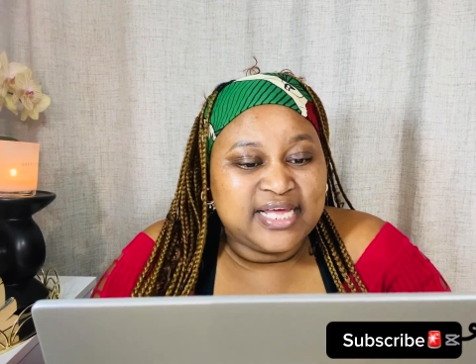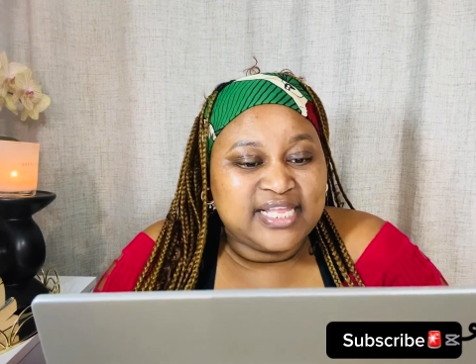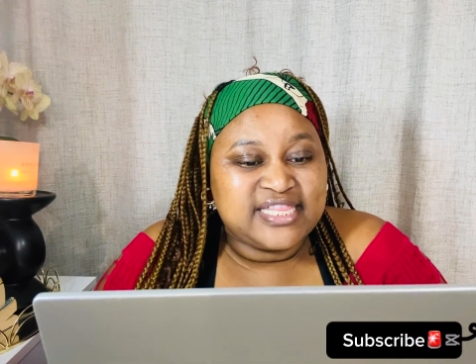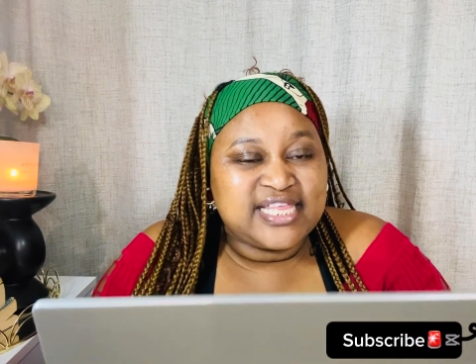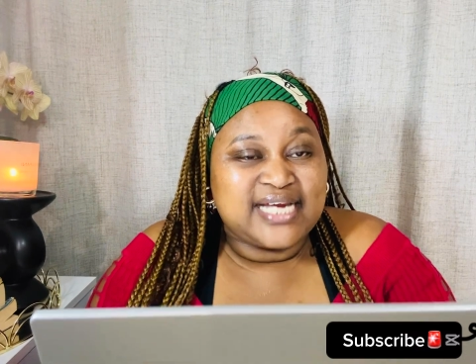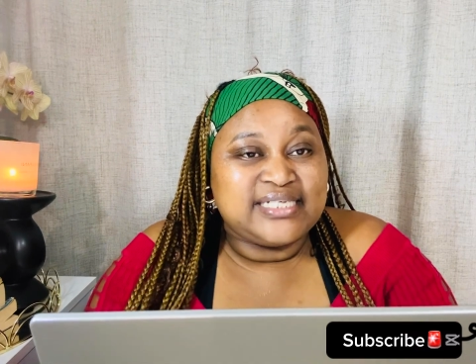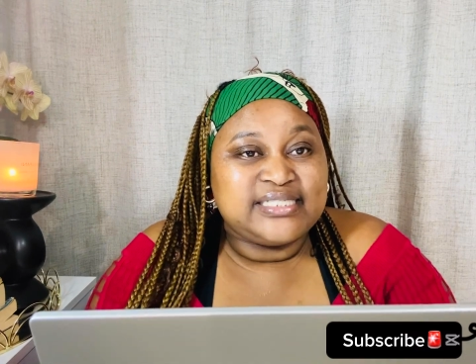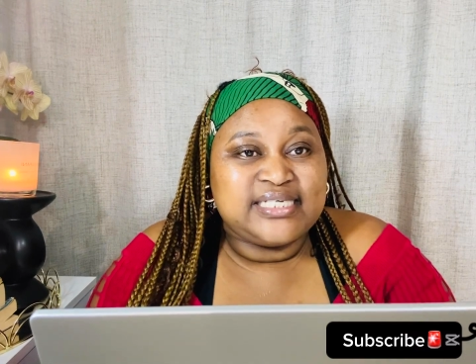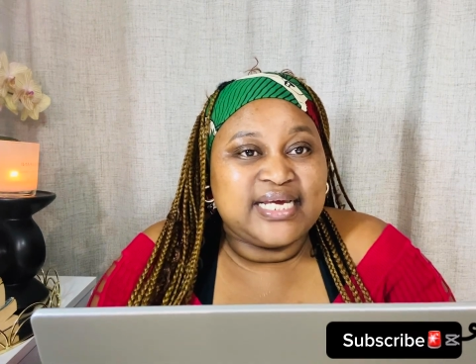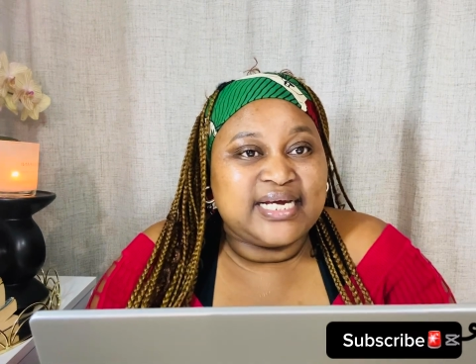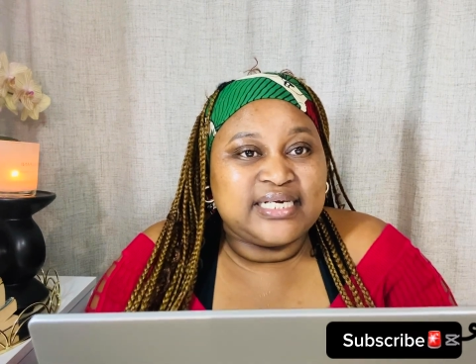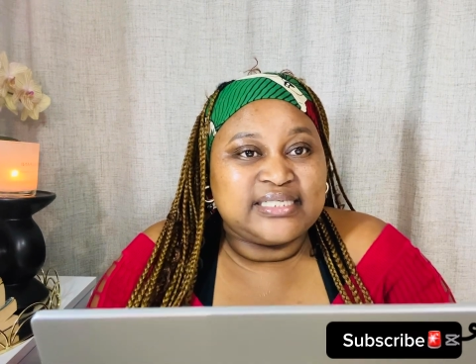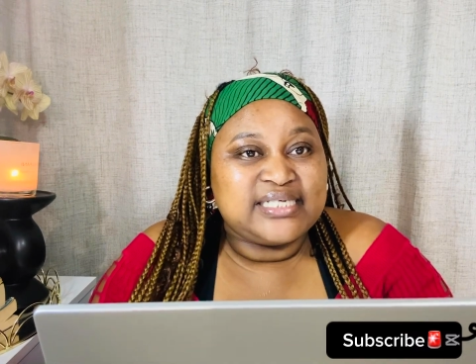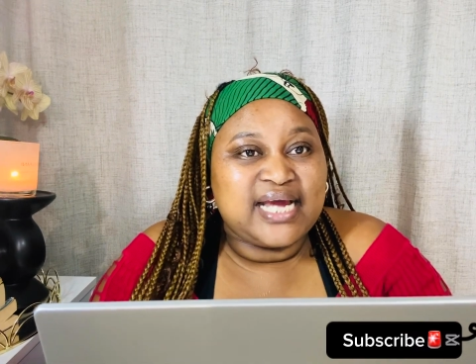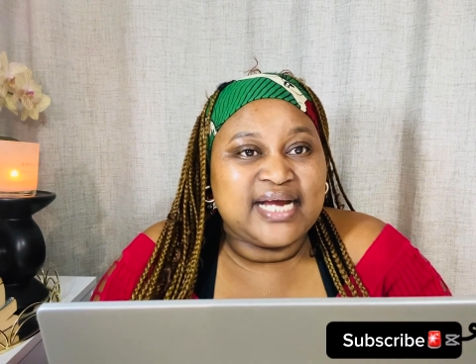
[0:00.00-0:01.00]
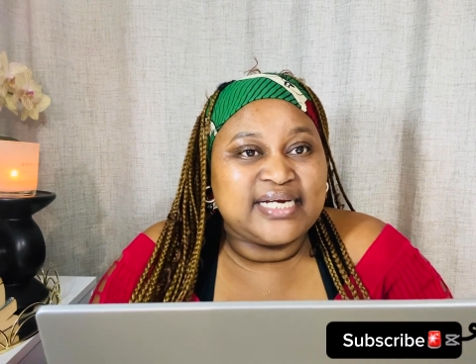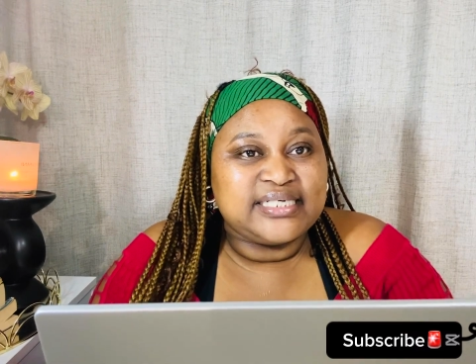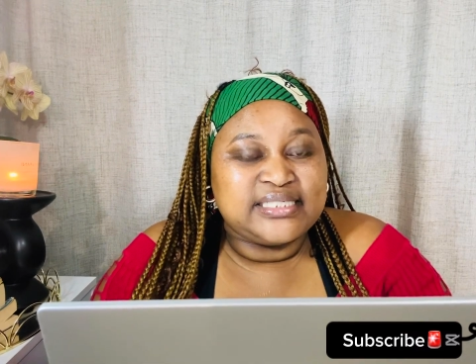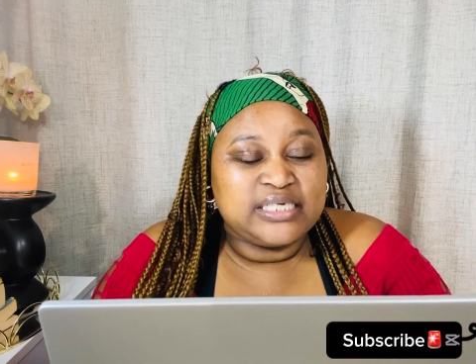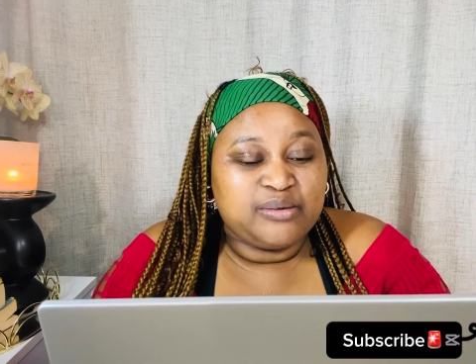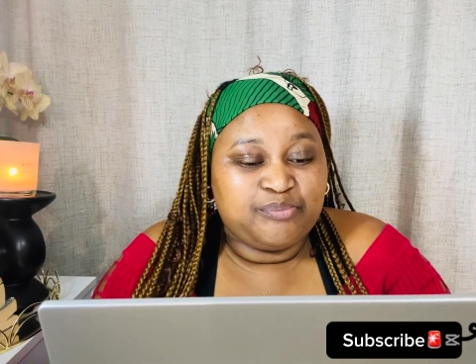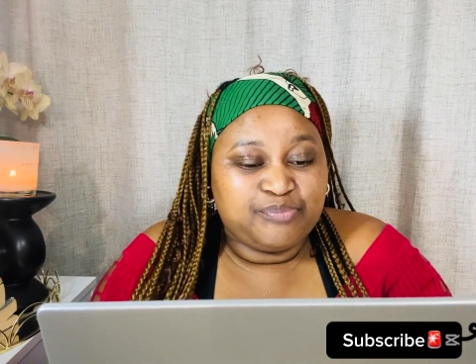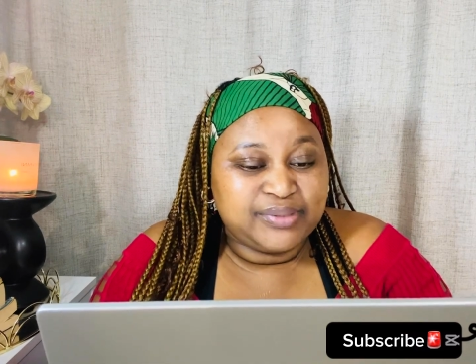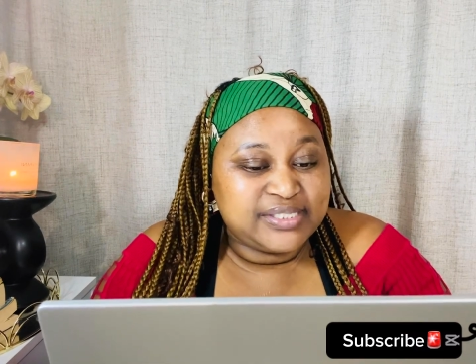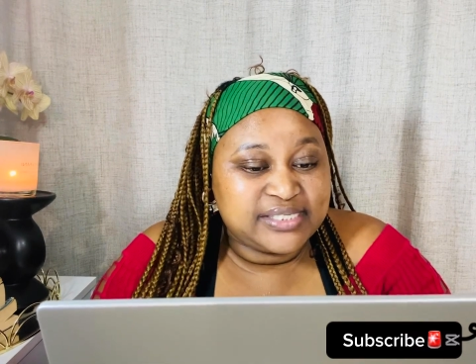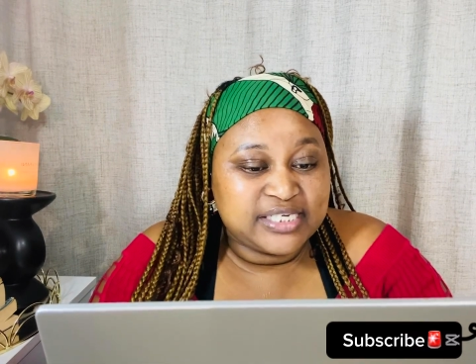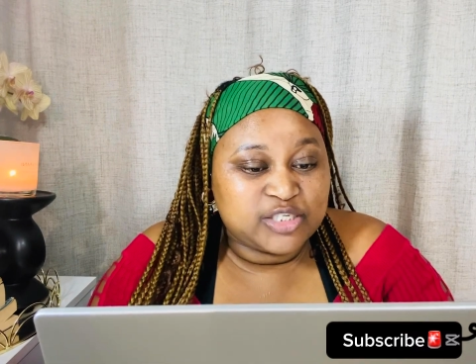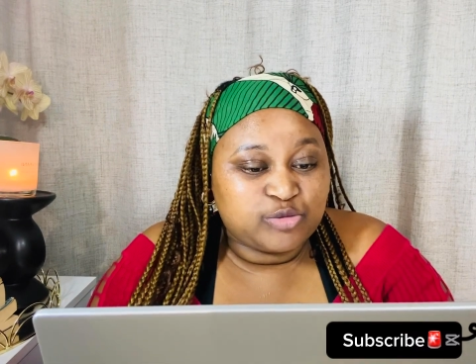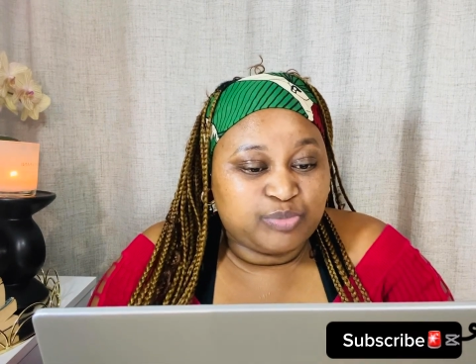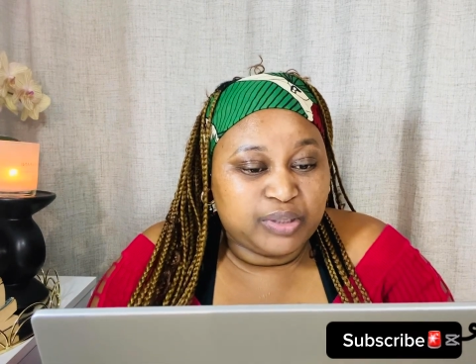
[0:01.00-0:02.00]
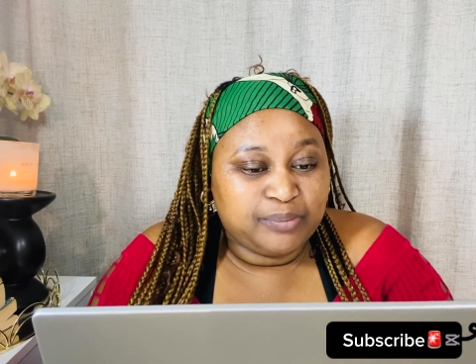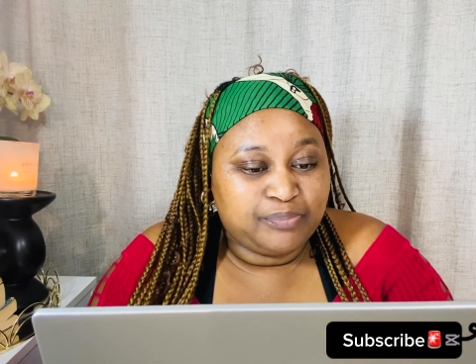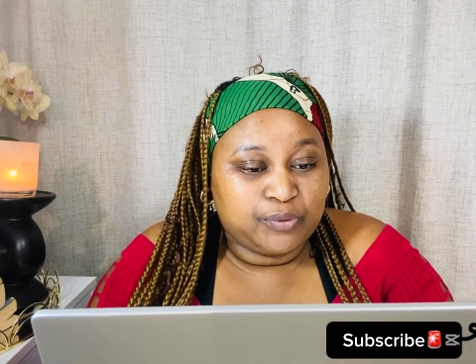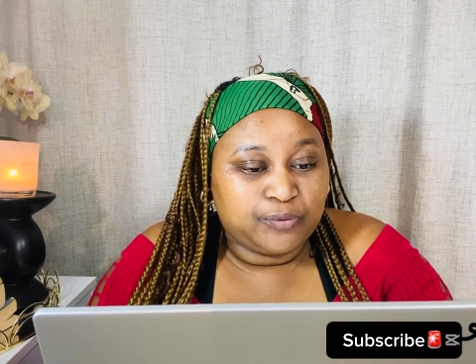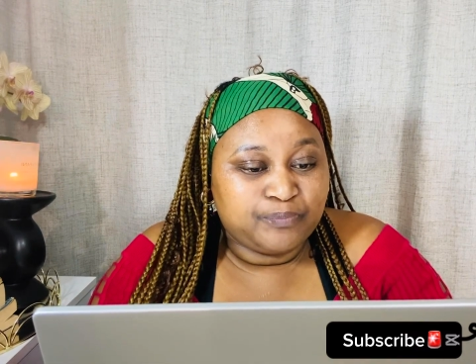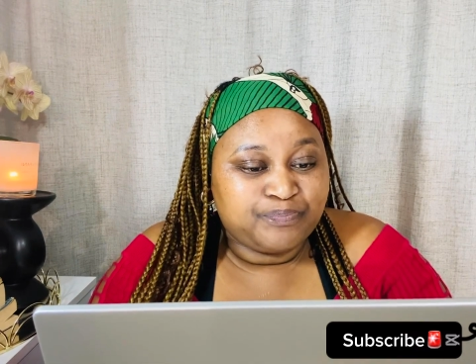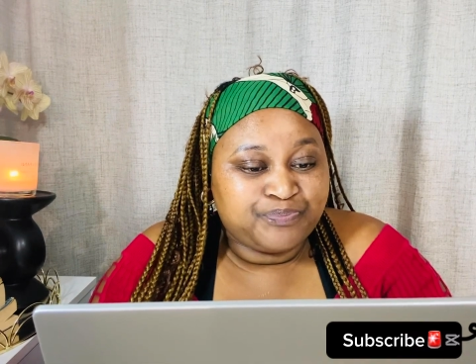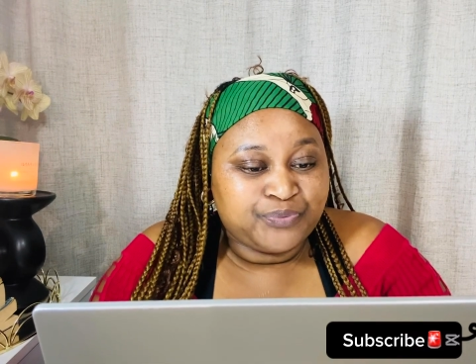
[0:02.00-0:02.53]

than targeting business people.